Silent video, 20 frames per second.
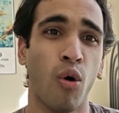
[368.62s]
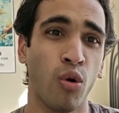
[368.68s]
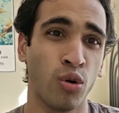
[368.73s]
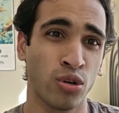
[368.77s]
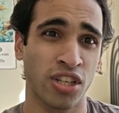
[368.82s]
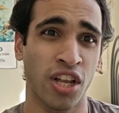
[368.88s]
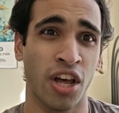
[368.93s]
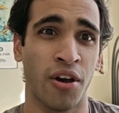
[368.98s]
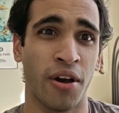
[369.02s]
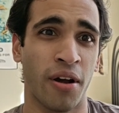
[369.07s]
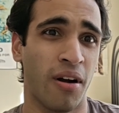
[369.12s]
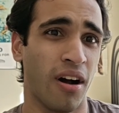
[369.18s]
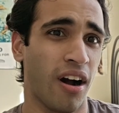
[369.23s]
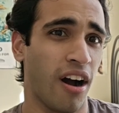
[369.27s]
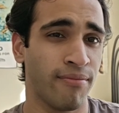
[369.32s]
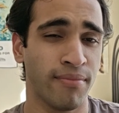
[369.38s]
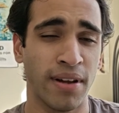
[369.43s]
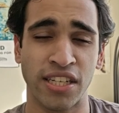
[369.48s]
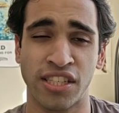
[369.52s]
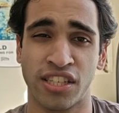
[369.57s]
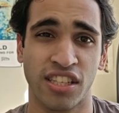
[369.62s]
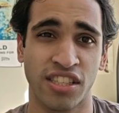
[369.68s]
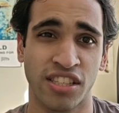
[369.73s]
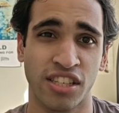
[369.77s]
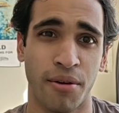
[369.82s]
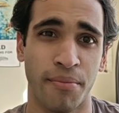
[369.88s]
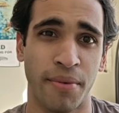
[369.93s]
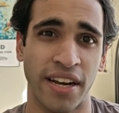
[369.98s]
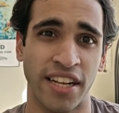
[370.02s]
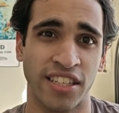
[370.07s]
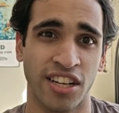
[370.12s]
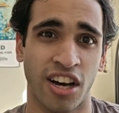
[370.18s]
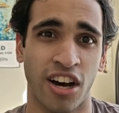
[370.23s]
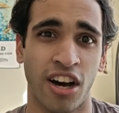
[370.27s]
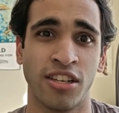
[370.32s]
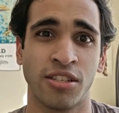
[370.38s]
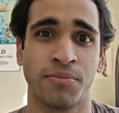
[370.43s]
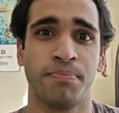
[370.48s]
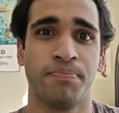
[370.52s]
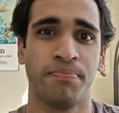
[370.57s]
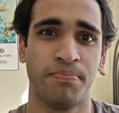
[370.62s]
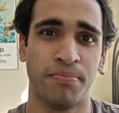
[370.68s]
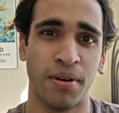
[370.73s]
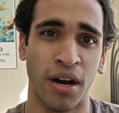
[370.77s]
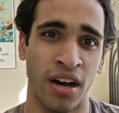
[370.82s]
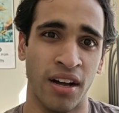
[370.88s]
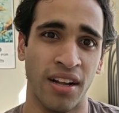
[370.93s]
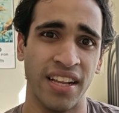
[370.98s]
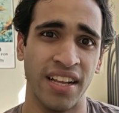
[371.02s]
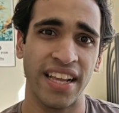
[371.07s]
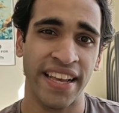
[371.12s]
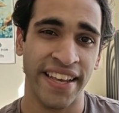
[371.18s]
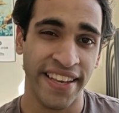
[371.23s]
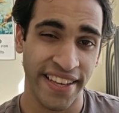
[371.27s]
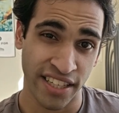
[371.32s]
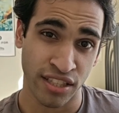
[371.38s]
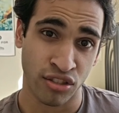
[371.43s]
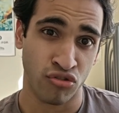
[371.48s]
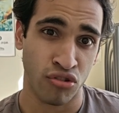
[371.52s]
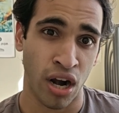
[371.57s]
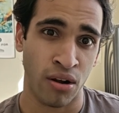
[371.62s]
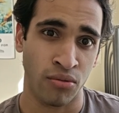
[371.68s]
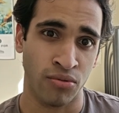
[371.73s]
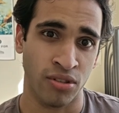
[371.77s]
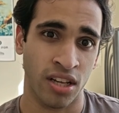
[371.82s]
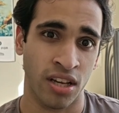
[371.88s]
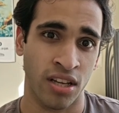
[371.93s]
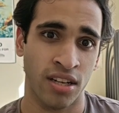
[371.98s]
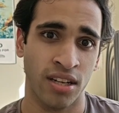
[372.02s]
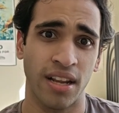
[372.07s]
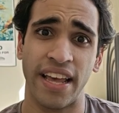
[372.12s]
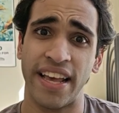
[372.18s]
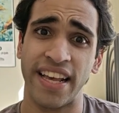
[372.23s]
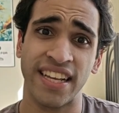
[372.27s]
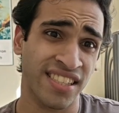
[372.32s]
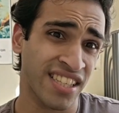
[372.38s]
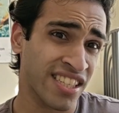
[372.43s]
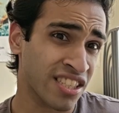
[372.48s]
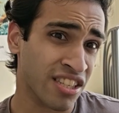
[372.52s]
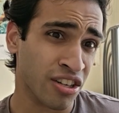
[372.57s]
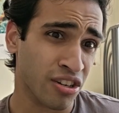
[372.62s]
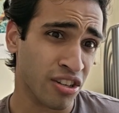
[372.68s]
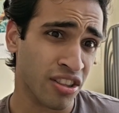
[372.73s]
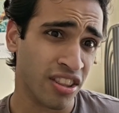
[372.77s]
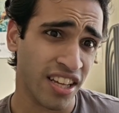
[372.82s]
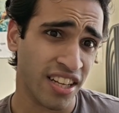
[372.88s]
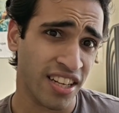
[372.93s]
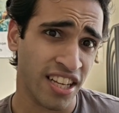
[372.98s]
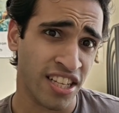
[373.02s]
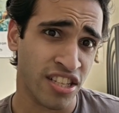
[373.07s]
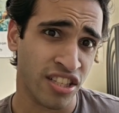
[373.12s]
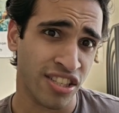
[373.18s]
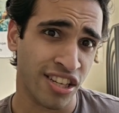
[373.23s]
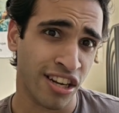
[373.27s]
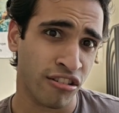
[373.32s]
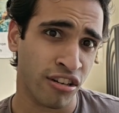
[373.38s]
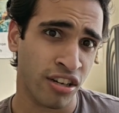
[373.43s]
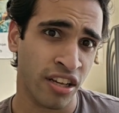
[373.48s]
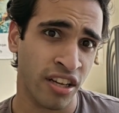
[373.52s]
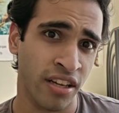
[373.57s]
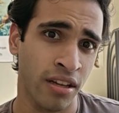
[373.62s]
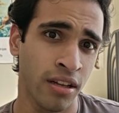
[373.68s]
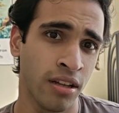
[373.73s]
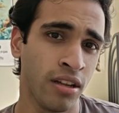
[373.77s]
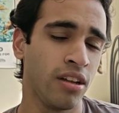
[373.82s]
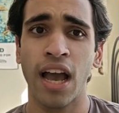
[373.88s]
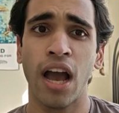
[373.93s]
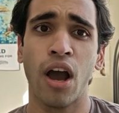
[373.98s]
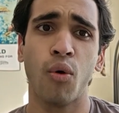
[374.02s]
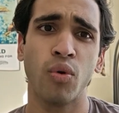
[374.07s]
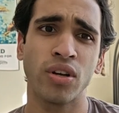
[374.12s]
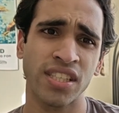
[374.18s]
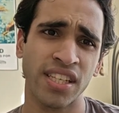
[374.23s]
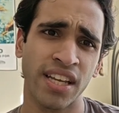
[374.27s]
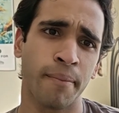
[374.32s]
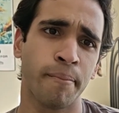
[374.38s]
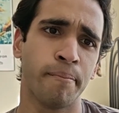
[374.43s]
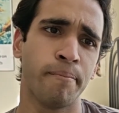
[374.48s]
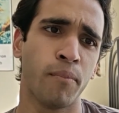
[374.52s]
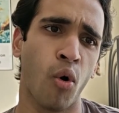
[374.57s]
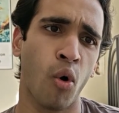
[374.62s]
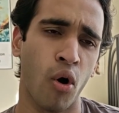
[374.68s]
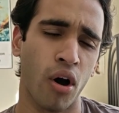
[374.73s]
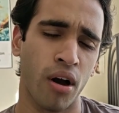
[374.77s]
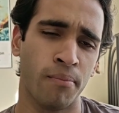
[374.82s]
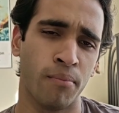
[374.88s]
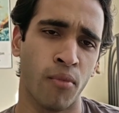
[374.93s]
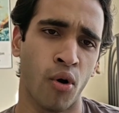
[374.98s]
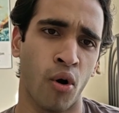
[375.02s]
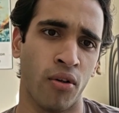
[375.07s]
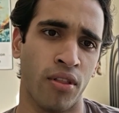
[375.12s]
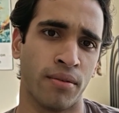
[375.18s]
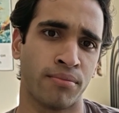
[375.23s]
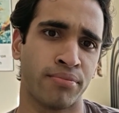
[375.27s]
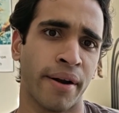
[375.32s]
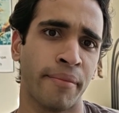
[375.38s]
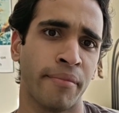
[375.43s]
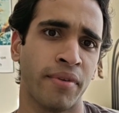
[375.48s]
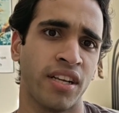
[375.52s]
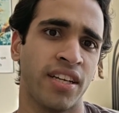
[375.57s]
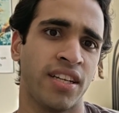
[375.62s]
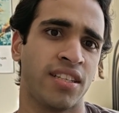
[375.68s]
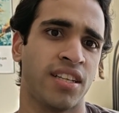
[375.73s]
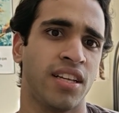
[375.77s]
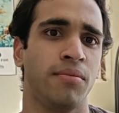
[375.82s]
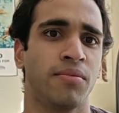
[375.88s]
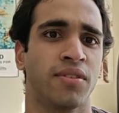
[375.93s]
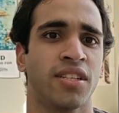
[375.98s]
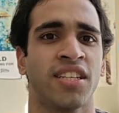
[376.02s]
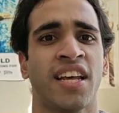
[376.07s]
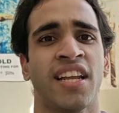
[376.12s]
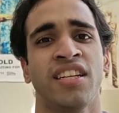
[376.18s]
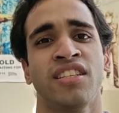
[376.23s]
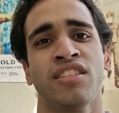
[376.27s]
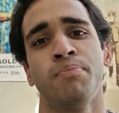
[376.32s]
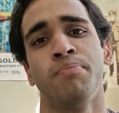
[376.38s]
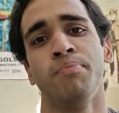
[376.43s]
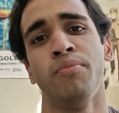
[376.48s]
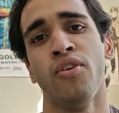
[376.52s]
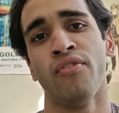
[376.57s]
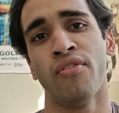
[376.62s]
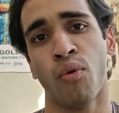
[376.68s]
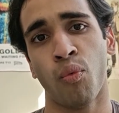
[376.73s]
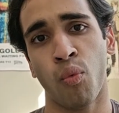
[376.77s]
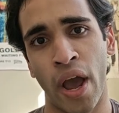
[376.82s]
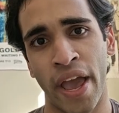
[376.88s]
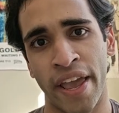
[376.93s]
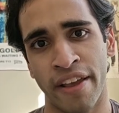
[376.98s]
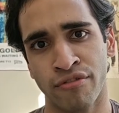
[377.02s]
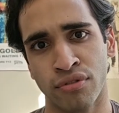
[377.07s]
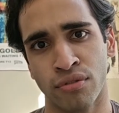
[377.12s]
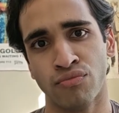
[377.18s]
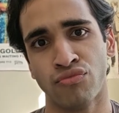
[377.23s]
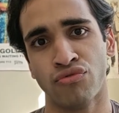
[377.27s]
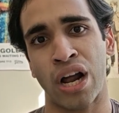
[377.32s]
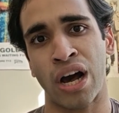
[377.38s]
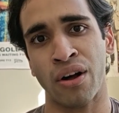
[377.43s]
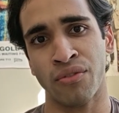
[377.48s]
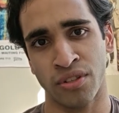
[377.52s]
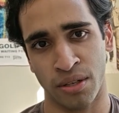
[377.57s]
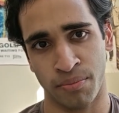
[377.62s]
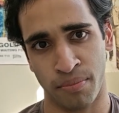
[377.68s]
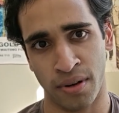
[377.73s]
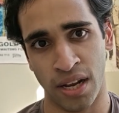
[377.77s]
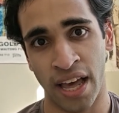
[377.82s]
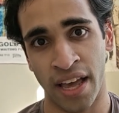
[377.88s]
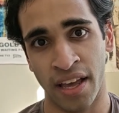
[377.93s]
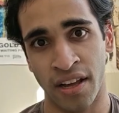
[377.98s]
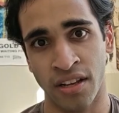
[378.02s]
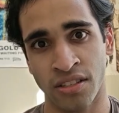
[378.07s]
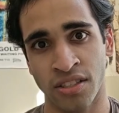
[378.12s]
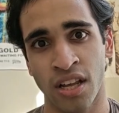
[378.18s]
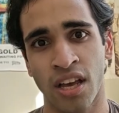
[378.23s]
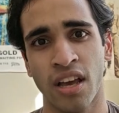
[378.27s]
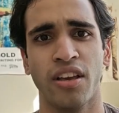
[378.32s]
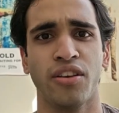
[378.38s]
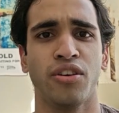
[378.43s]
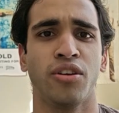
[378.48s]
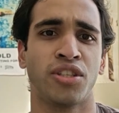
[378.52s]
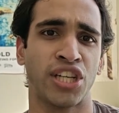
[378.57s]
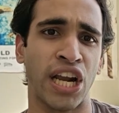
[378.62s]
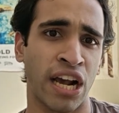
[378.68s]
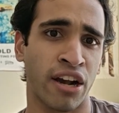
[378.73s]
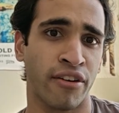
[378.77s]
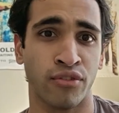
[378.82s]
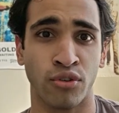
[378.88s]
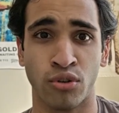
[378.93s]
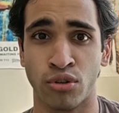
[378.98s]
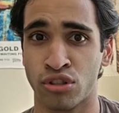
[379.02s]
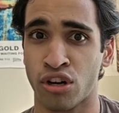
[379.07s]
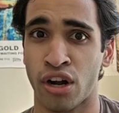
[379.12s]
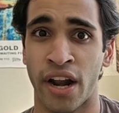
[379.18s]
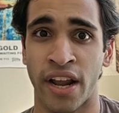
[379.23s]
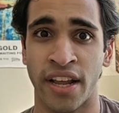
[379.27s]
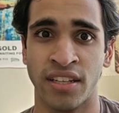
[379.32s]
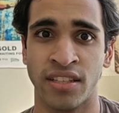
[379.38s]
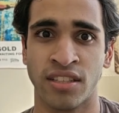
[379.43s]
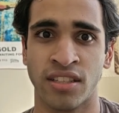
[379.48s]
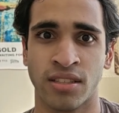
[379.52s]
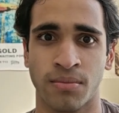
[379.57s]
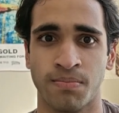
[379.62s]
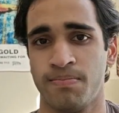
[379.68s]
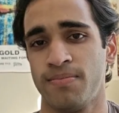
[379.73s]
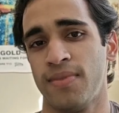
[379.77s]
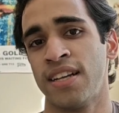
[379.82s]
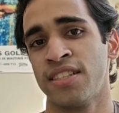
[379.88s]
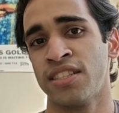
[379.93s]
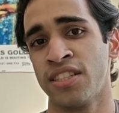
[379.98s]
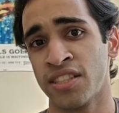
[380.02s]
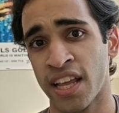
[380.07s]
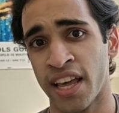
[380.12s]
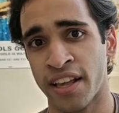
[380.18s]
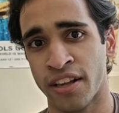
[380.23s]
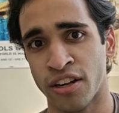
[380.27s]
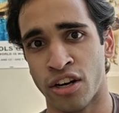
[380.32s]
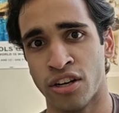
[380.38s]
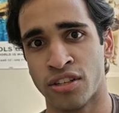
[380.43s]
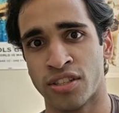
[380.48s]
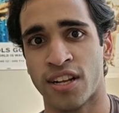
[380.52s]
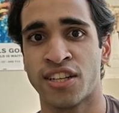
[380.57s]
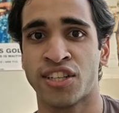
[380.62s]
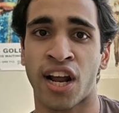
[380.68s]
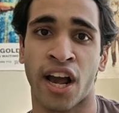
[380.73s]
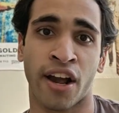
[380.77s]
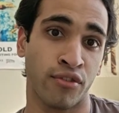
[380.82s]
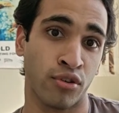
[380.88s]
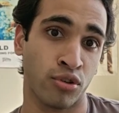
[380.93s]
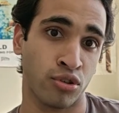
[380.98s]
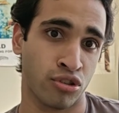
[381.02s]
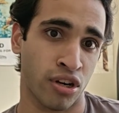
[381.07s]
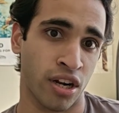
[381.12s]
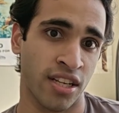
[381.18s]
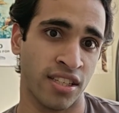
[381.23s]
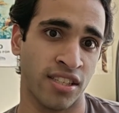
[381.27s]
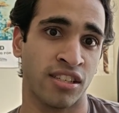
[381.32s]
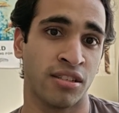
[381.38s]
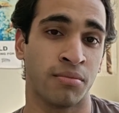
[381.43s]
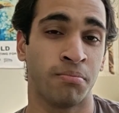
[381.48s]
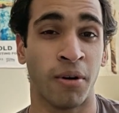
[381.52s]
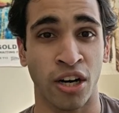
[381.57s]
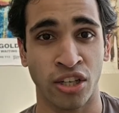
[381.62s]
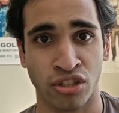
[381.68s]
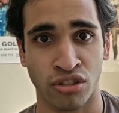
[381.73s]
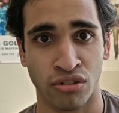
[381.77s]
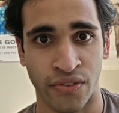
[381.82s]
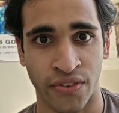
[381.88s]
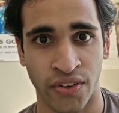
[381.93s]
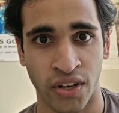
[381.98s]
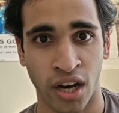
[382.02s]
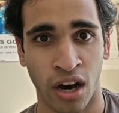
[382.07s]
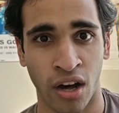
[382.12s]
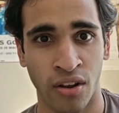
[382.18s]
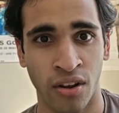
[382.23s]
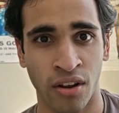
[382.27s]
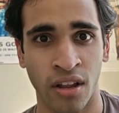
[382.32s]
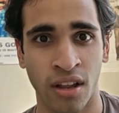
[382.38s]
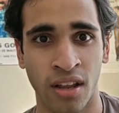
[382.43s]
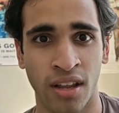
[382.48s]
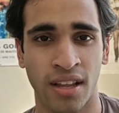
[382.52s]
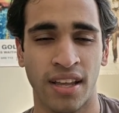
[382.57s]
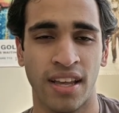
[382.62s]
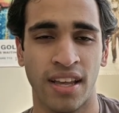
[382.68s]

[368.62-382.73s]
Also, I've mentioned it so many times, but he is rounded. Is this a good thing necessarily? We're seeing more and more that Premier League teams are tending to move away from rounded players, your jack of all trades. As the saying goes, a jack of all trades is a master of none.